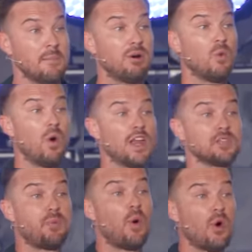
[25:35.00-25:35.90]
But what
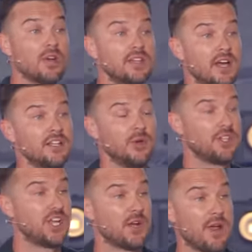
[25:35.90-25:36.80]
has porn done to a
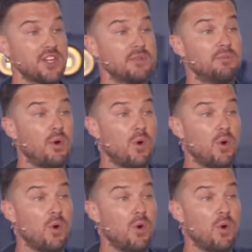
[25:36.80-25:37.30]
generation?